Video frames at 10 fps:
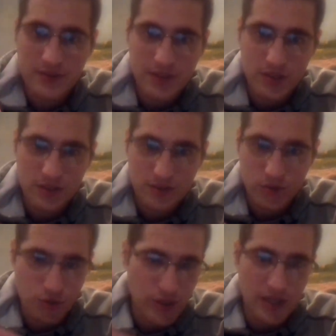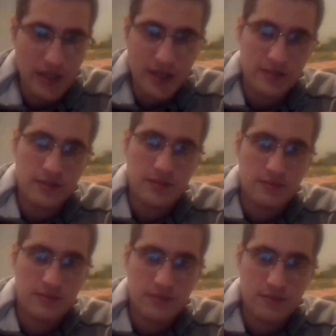this treaty alliance,
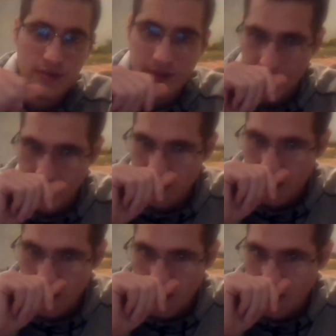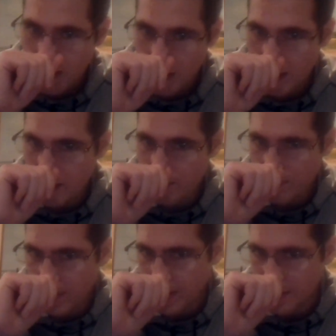okay, he
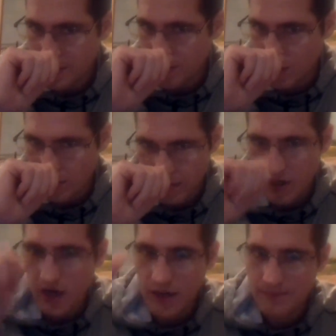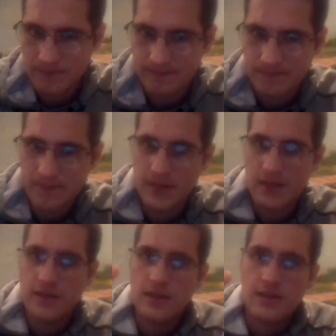breaks the Torah,
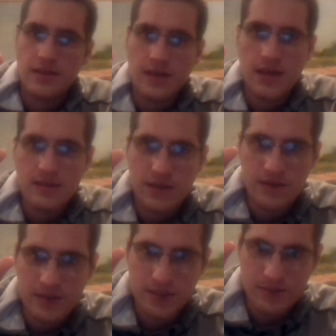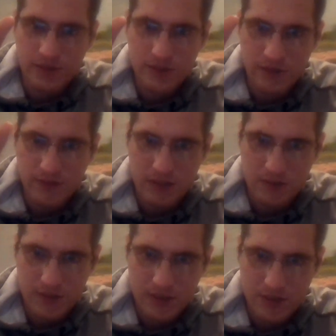and then his military
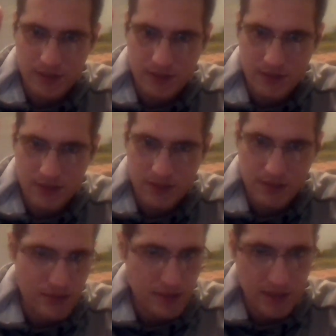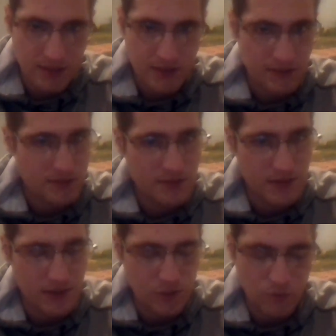victories cease
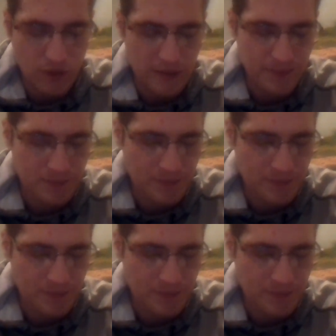as well.